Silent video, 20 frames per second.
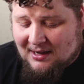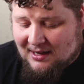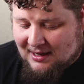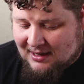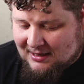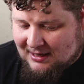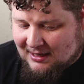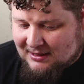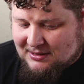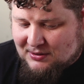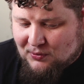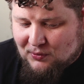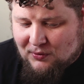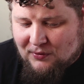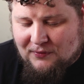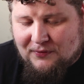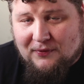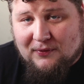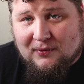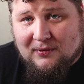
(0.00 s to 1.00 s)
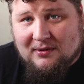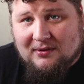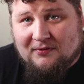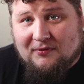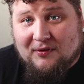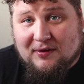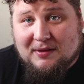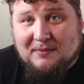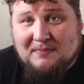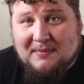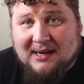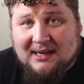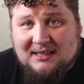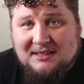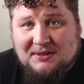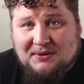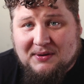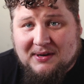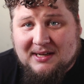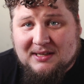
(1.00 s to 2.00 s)
a tool for the
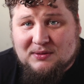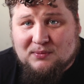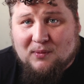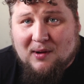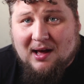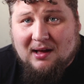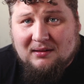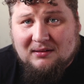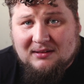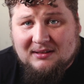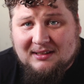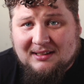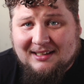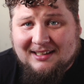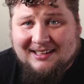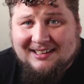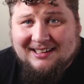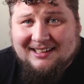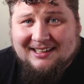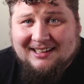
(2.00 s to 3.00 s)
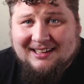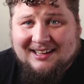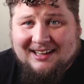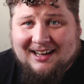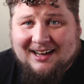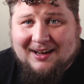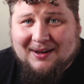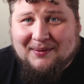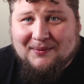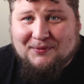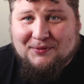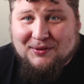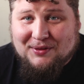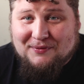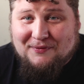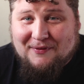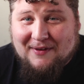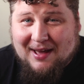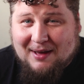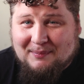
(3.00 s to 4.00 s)
ministry as well. For
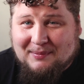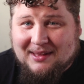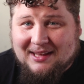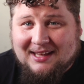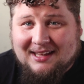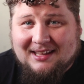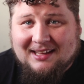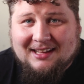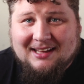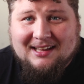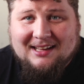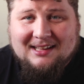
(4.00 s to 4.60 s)
the family.